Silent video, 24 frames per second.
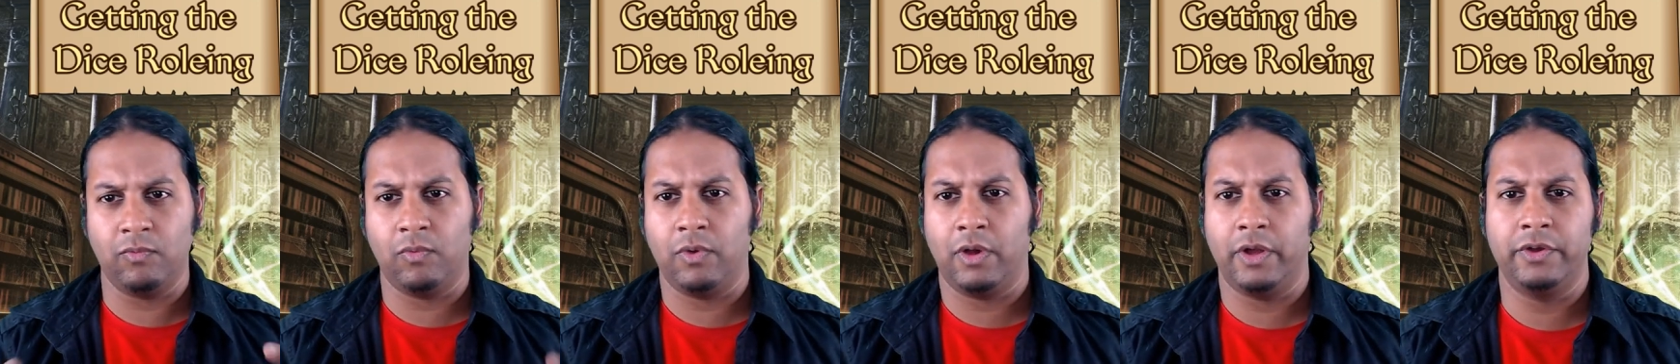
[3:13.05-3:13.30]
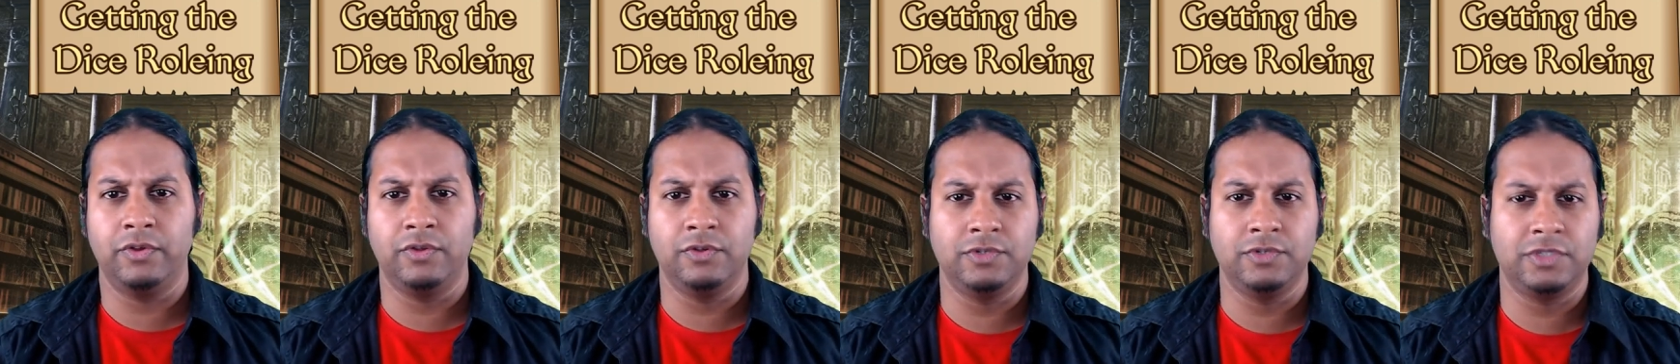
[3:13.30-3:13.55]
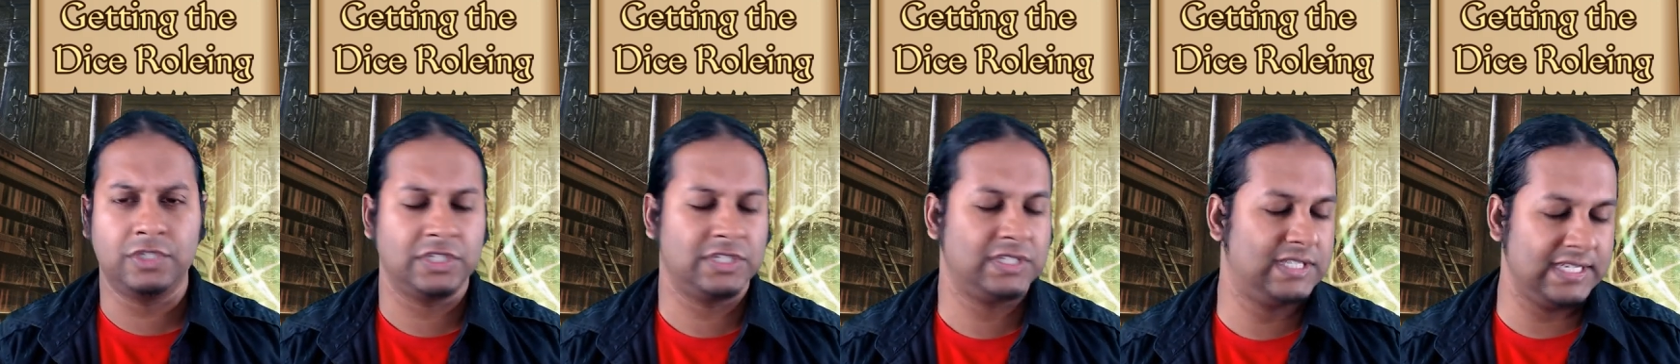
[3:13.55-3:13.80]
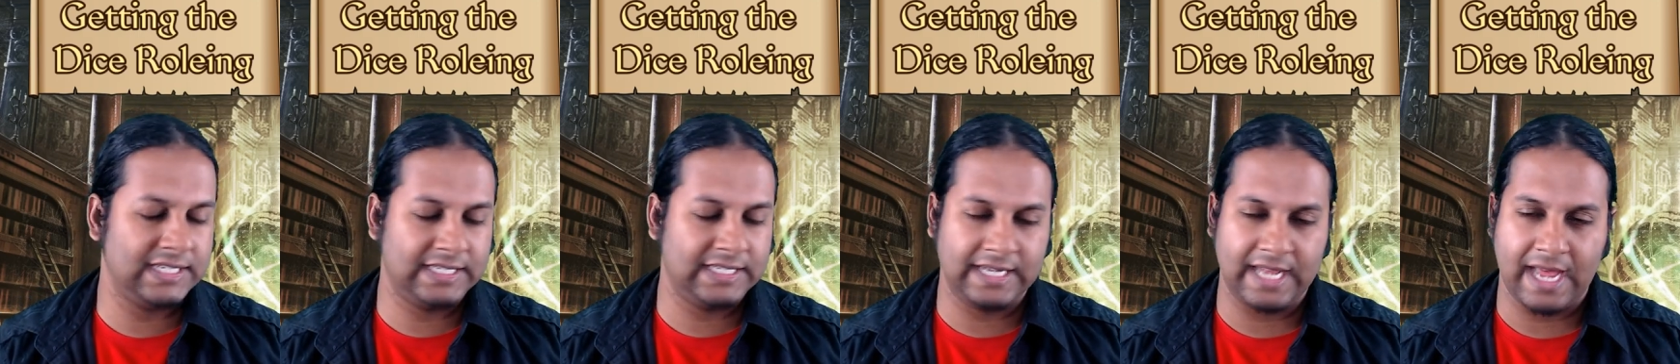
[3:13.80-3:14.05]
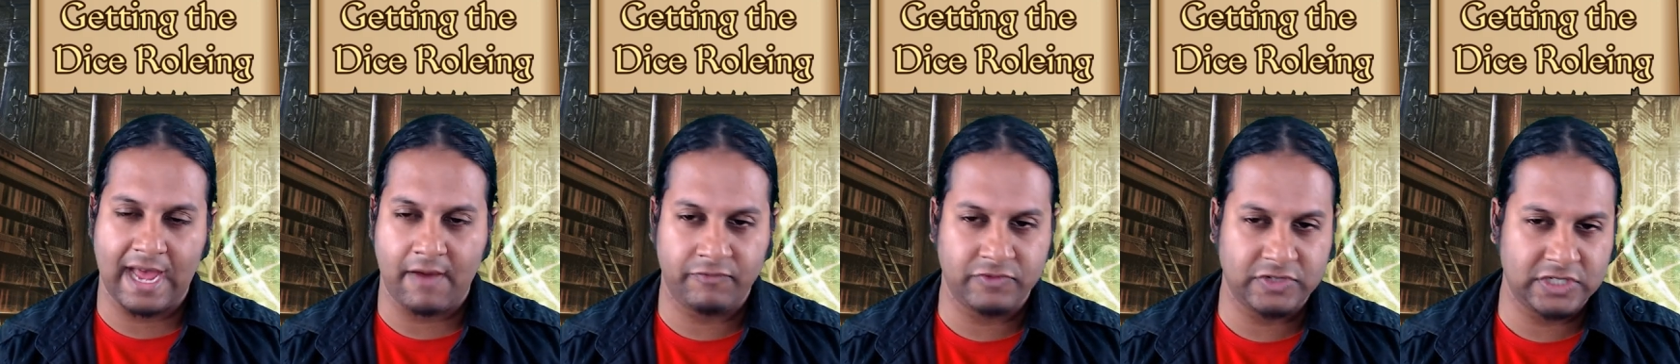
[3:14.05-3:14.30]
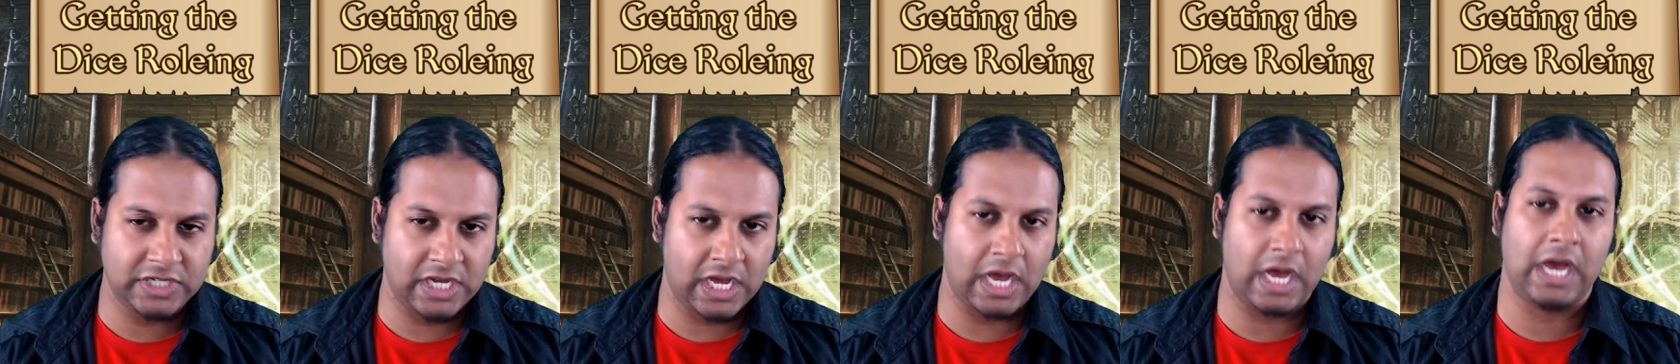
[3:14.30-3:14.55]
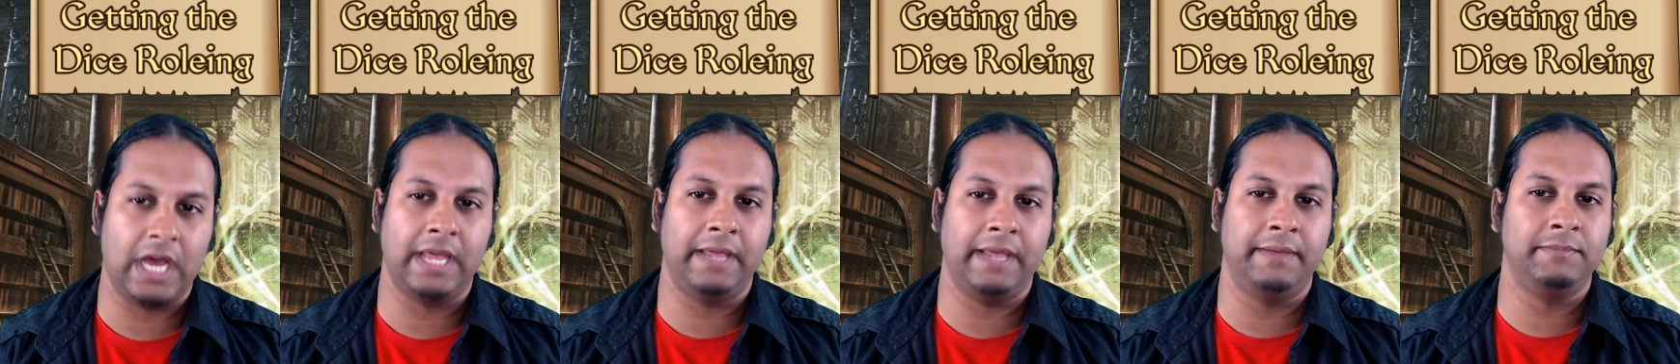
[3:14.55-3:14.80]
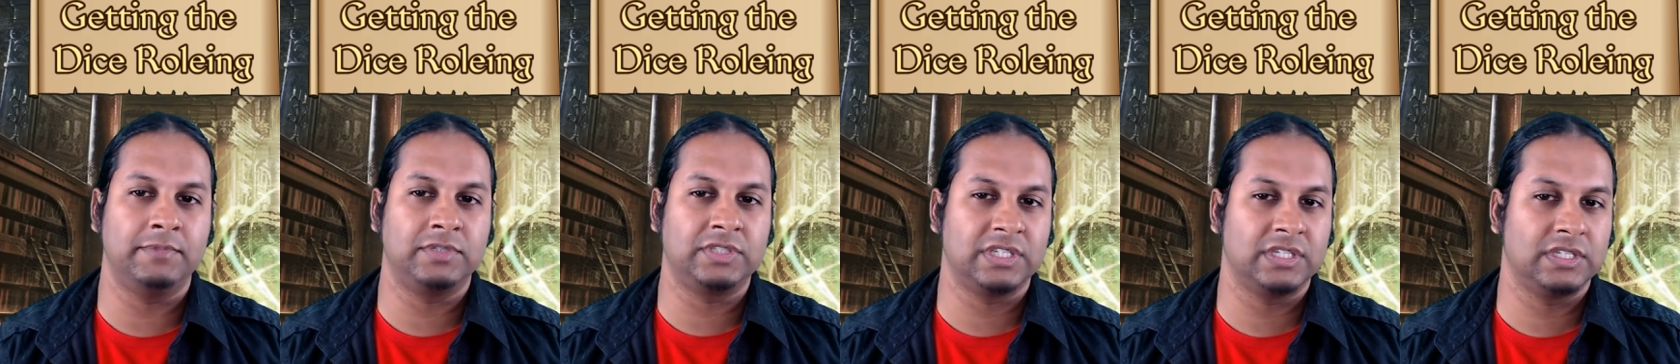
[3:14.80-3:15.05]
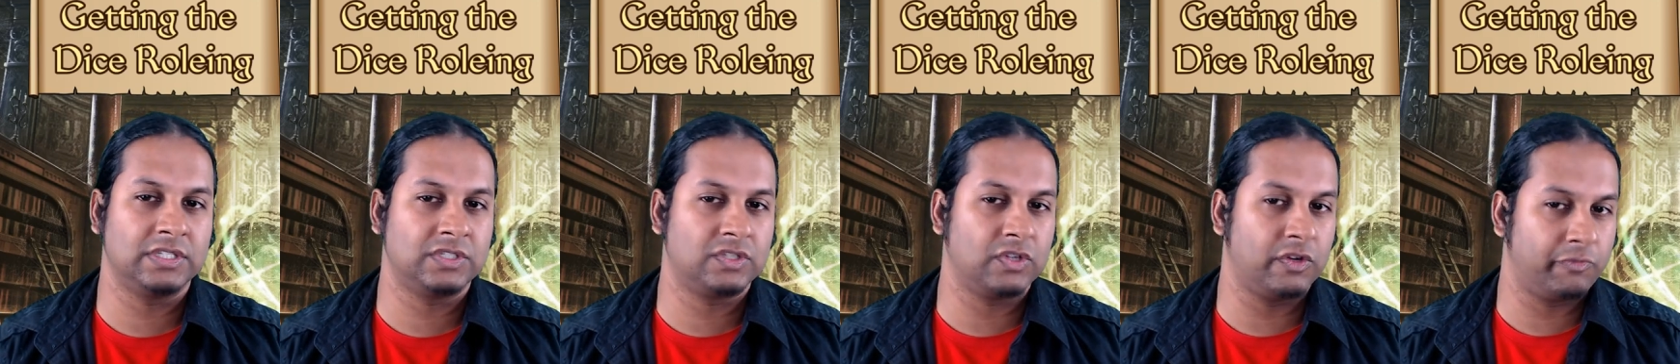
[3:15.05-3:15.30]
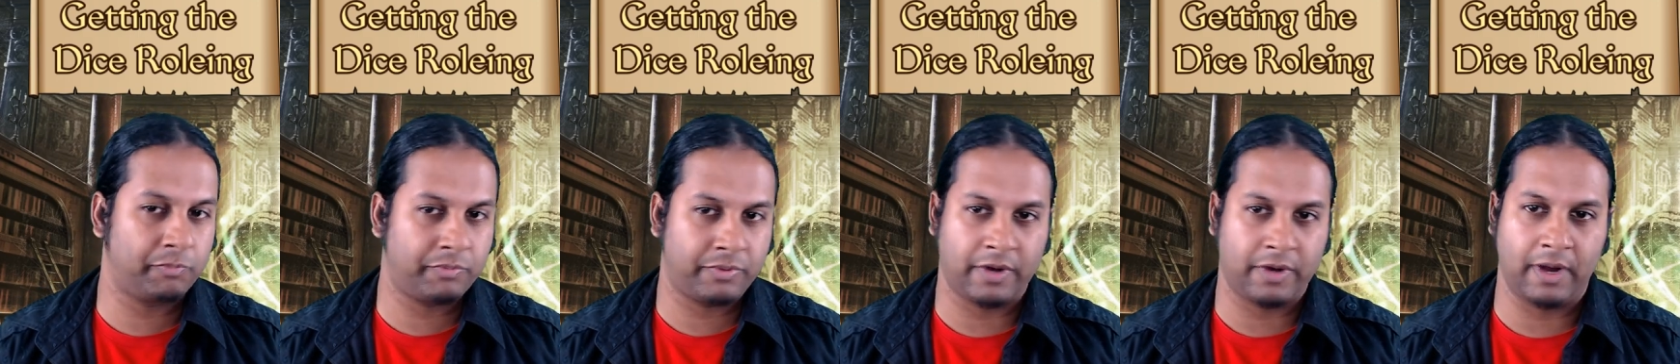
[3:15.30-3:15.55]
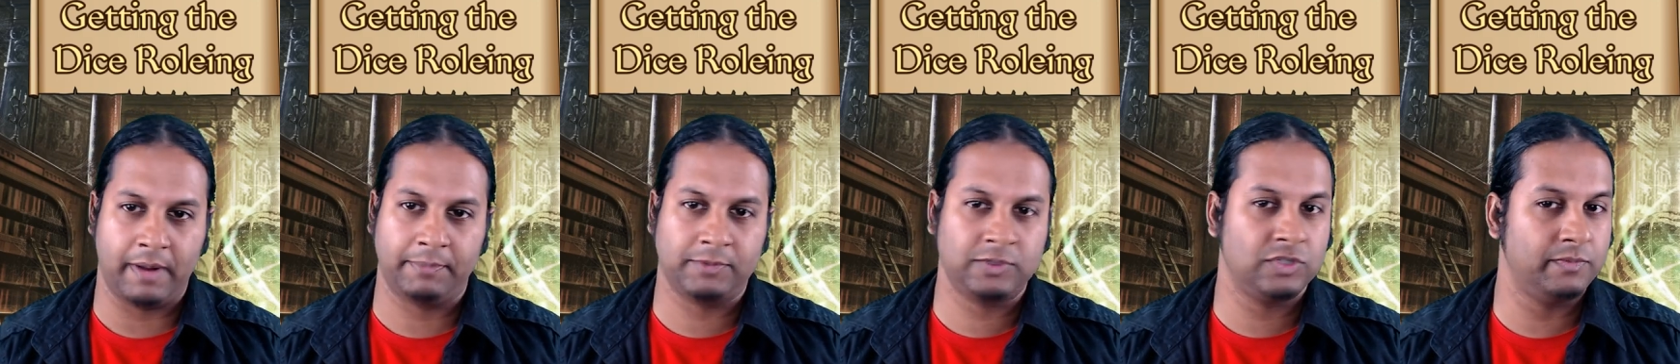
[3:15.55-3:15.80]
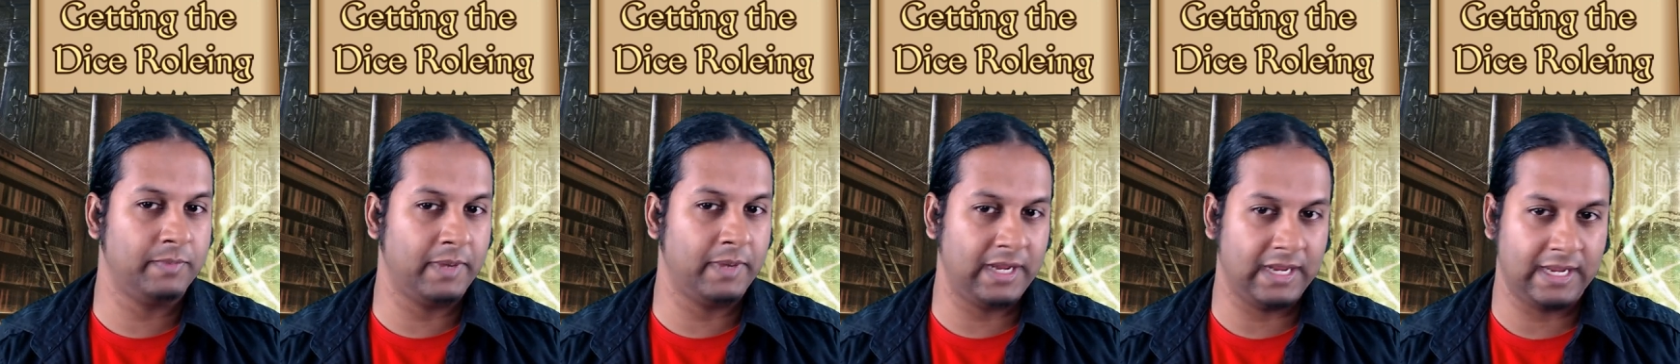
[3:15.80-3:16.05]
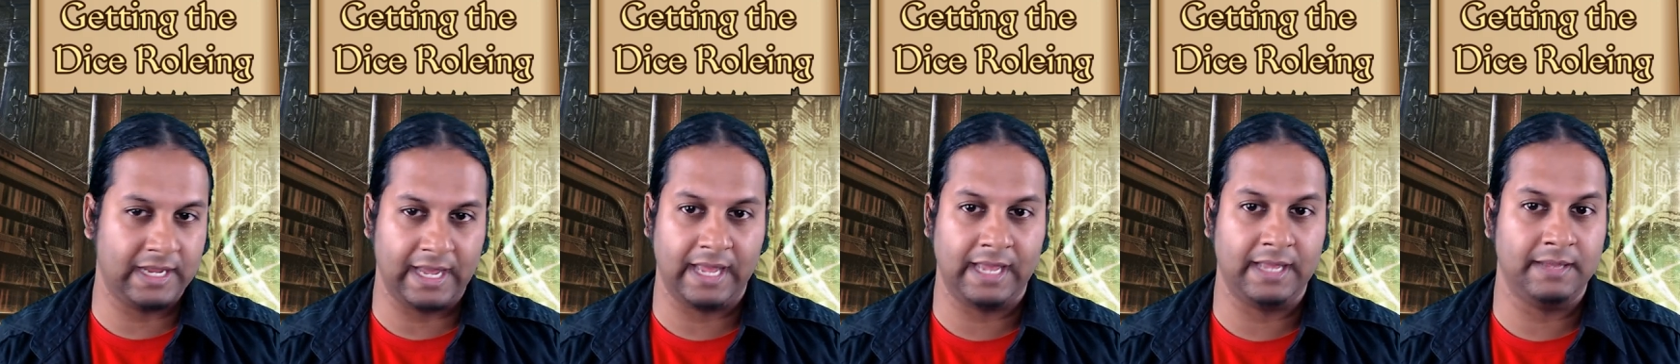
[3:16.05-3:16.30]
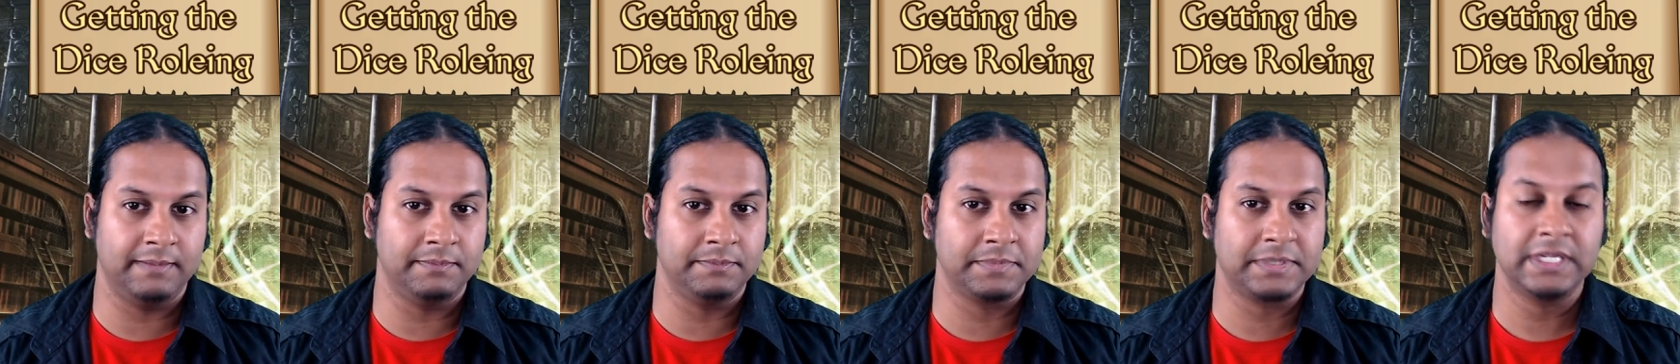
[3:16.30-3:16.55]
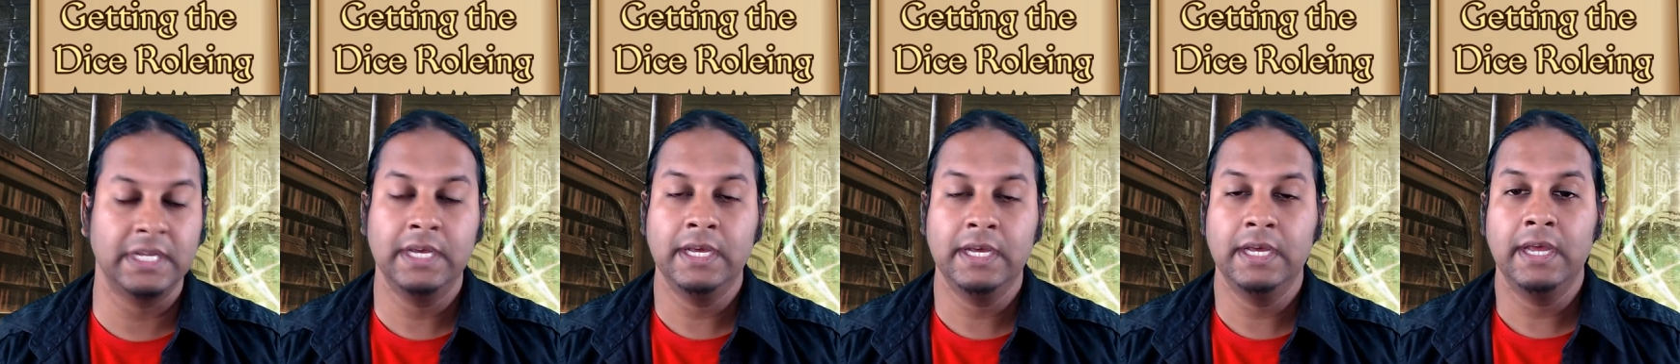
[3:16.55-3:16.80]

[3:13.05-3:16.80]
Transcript: one who just didn't have time to sort of prep too many games.